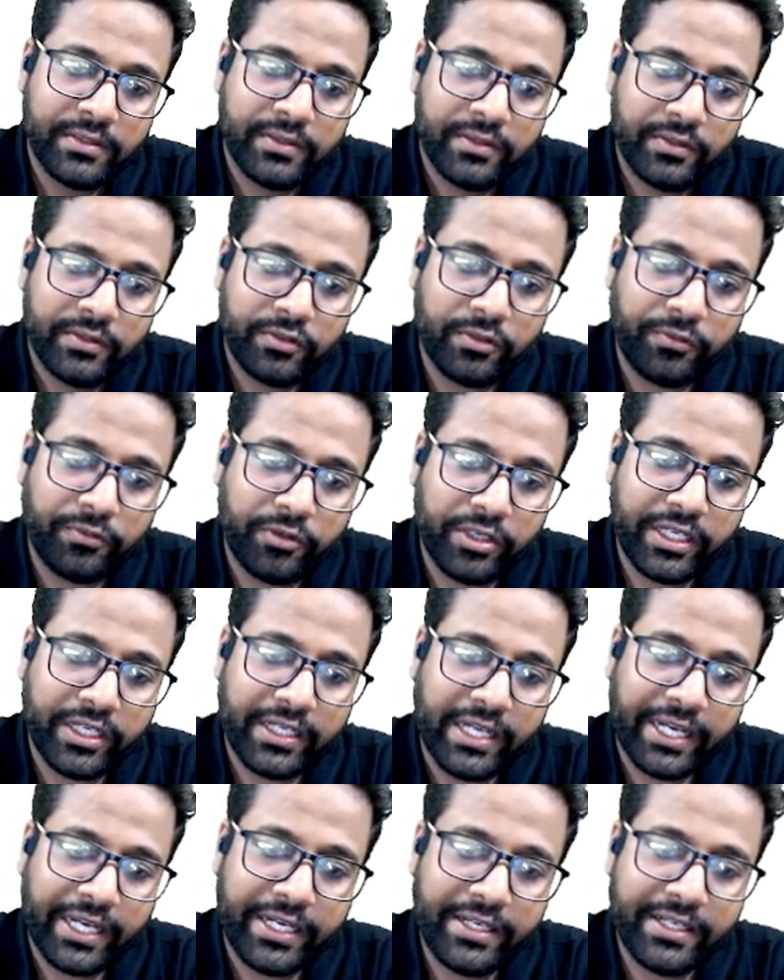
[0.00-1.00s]
so for an
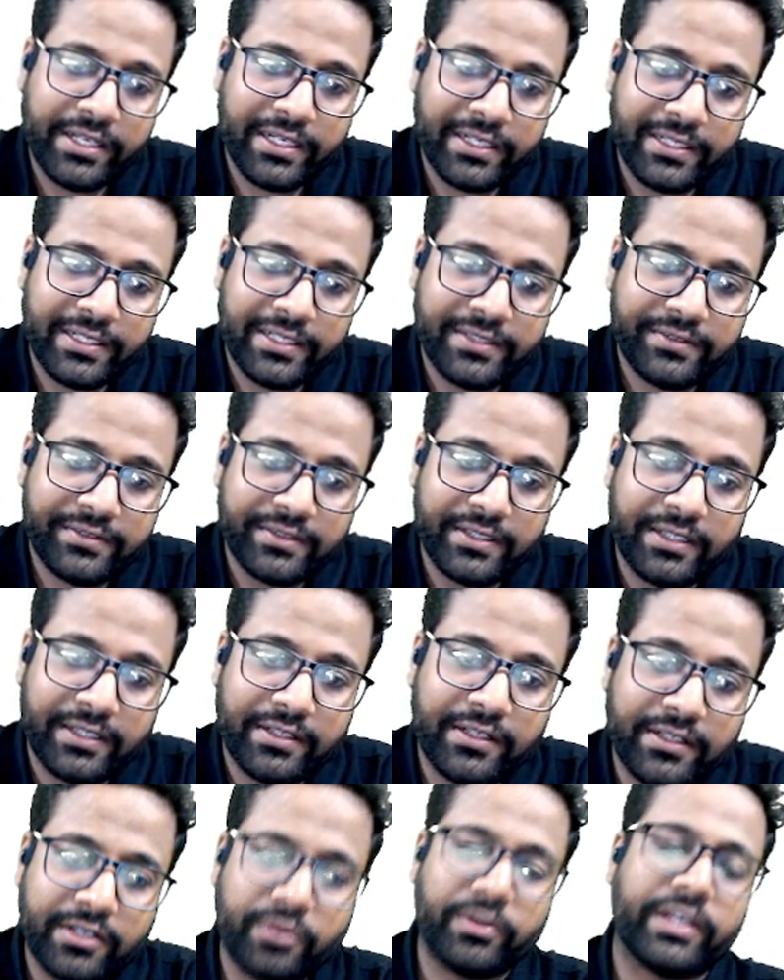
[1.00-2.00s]
ideal gas
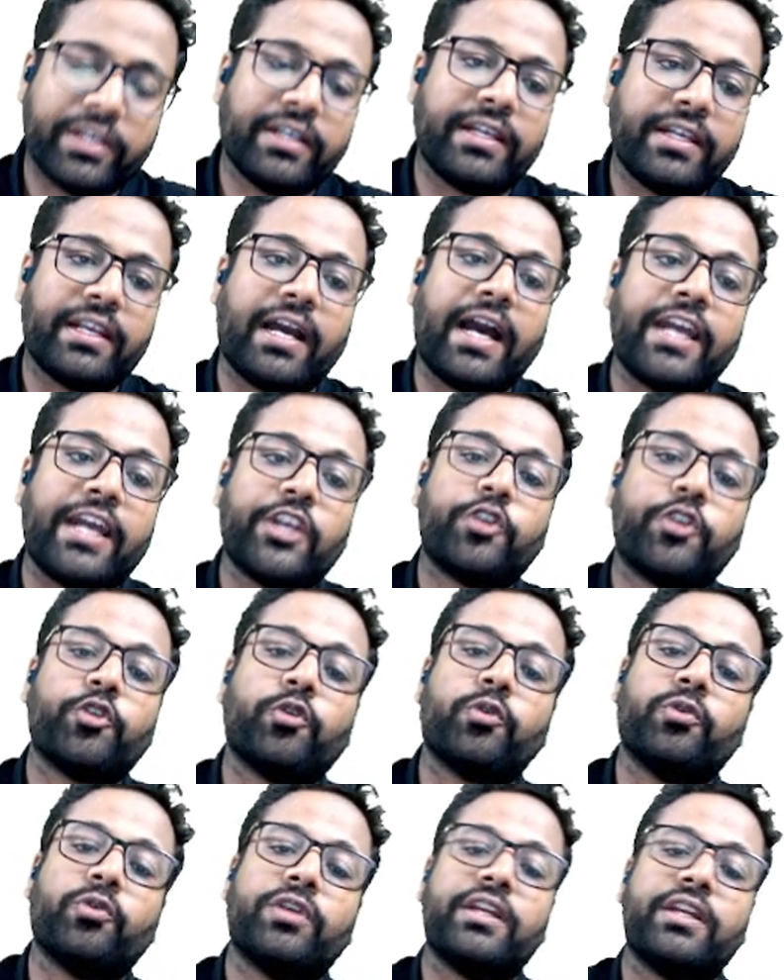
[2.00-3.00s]
undergoing an
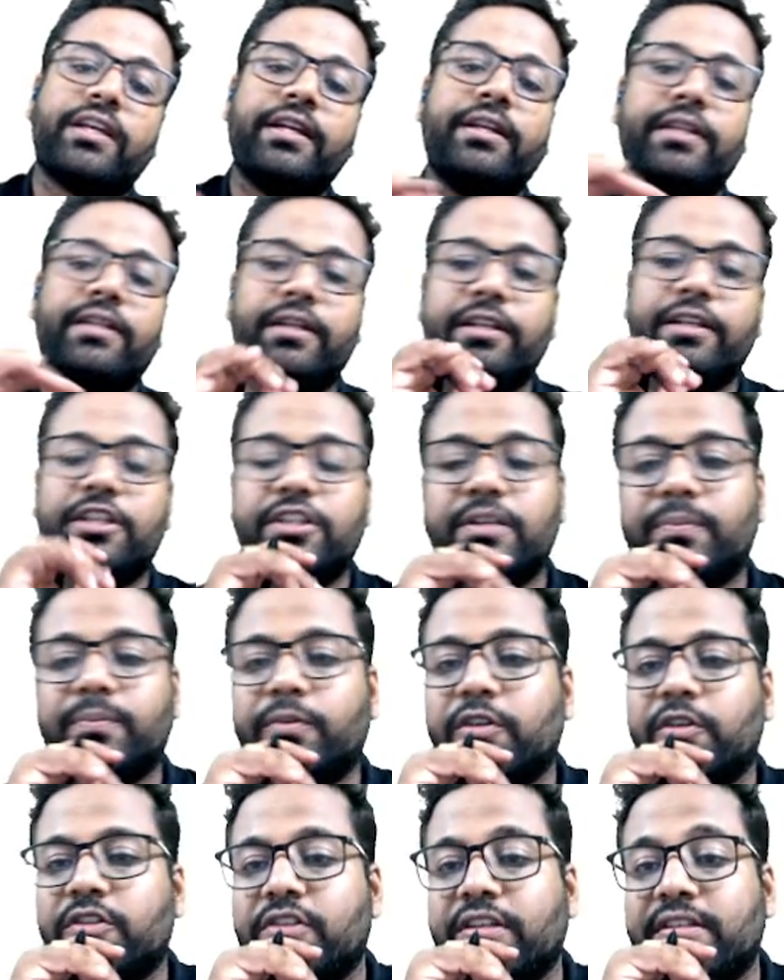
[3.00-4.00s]
isoporic heat addition
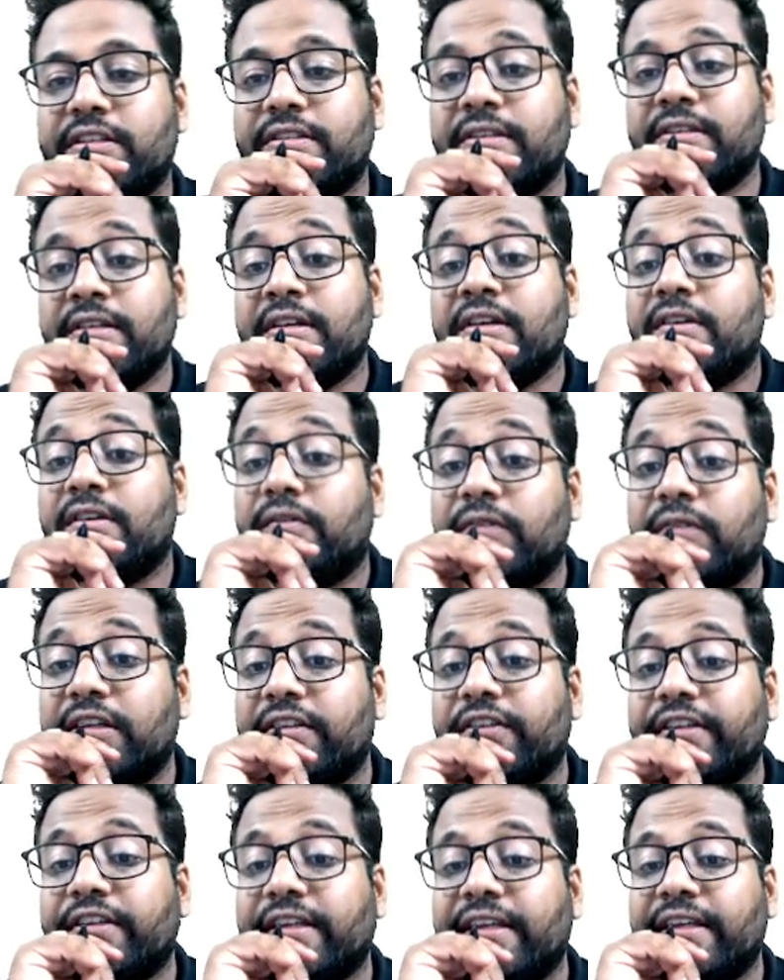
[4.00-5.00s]
process,
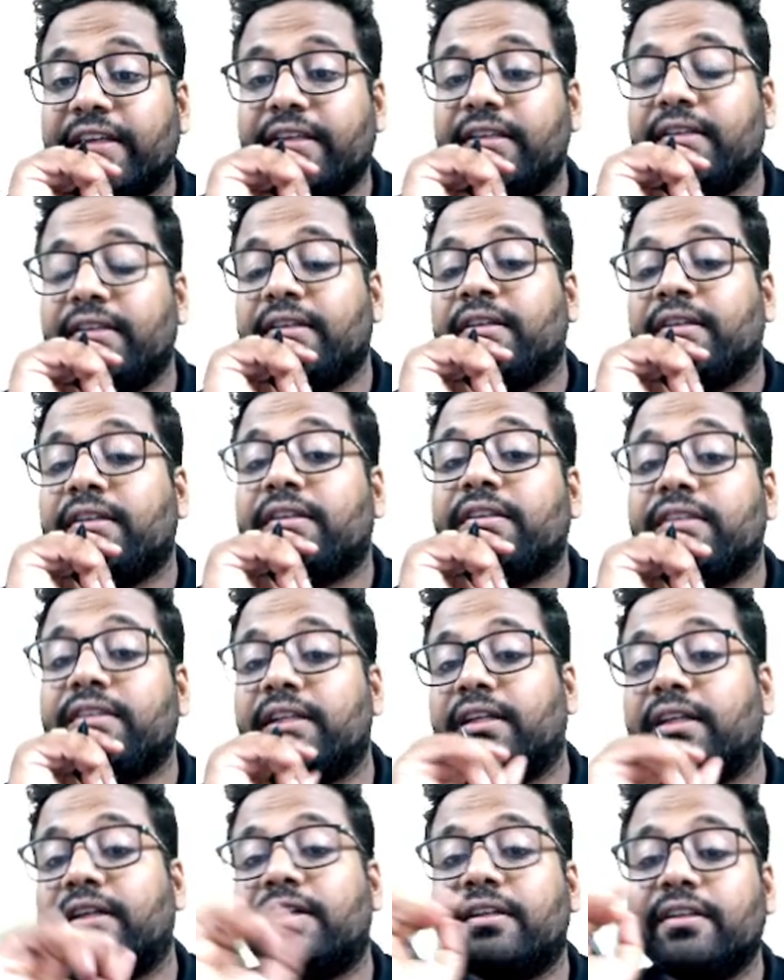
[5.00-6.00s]
once again
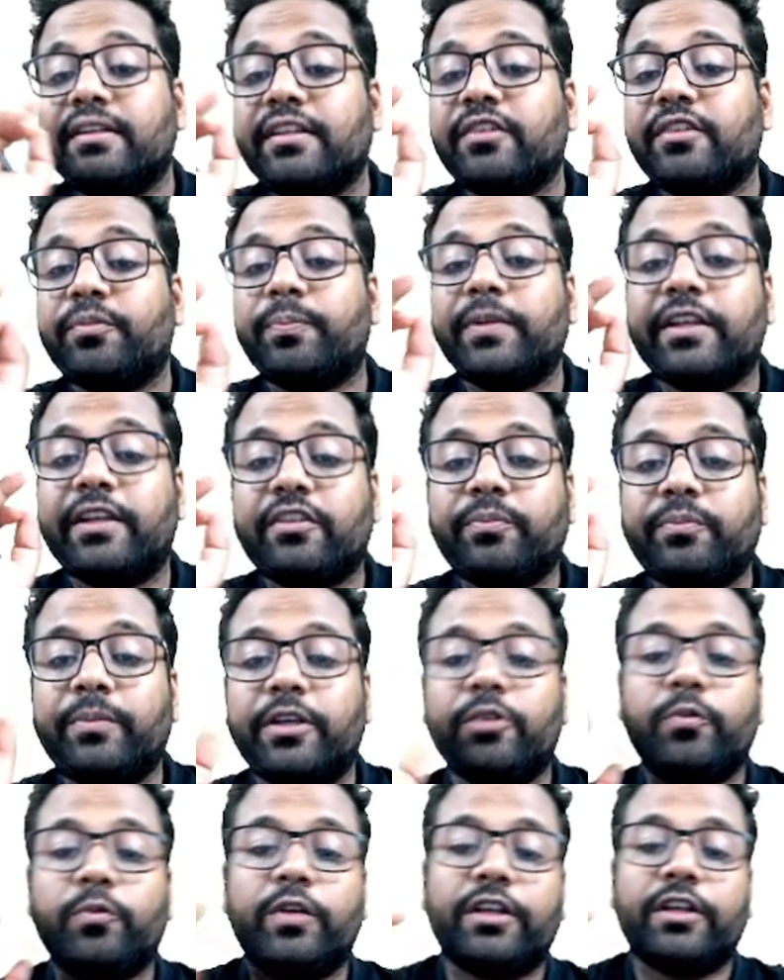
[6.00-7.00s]
the
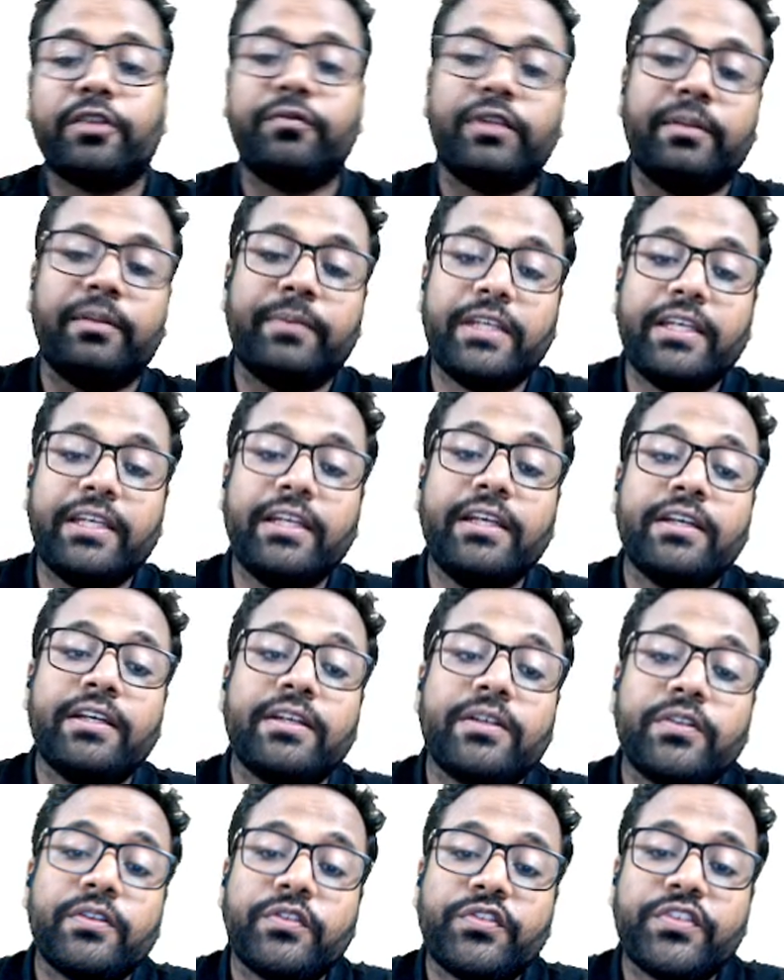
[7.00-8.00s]
displacement work will
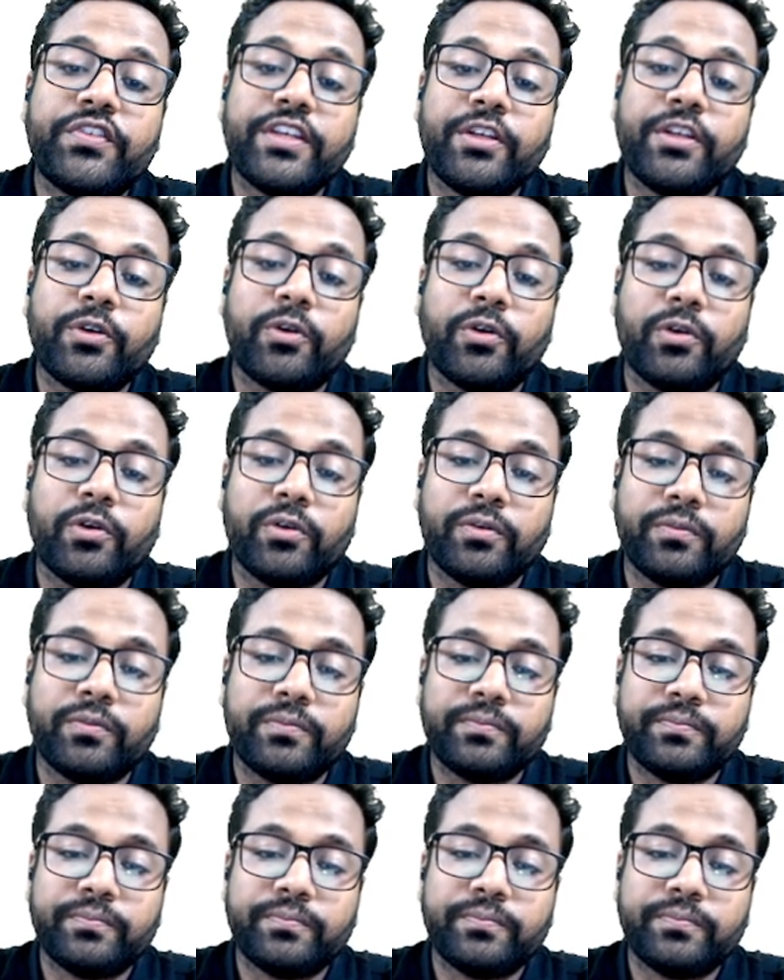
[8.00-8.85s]
be 0.